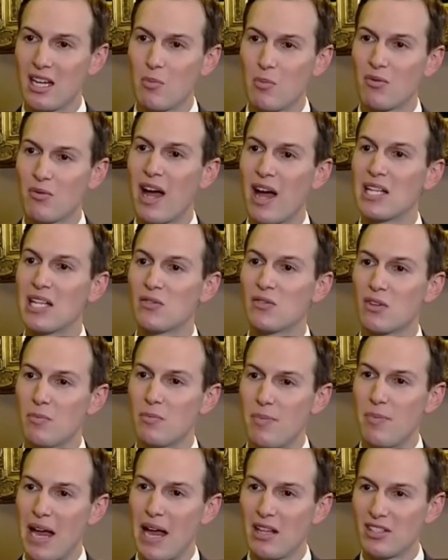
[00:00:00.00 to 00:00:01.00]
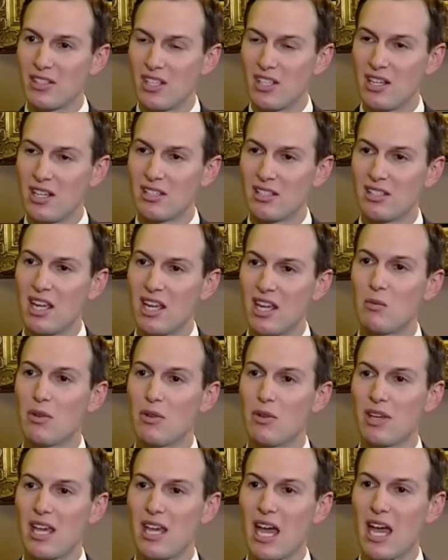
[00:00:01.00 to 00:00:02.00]
It provides for a Palestinian state
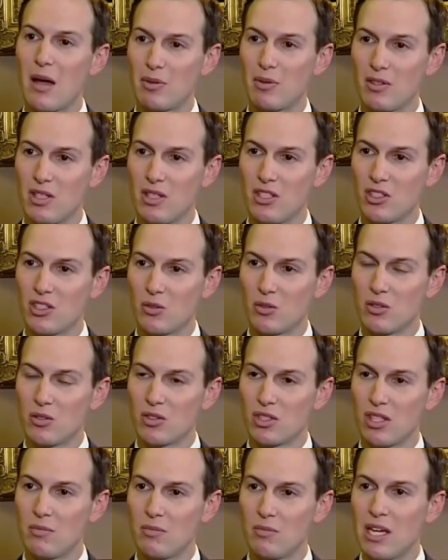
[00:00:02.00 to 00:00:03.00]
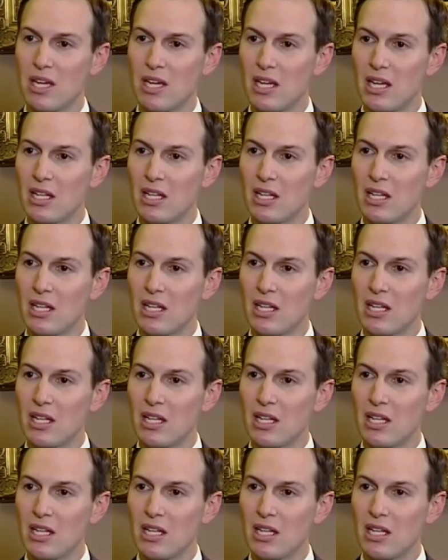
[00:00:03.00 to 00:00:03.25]
with a capital in East Jerusalem.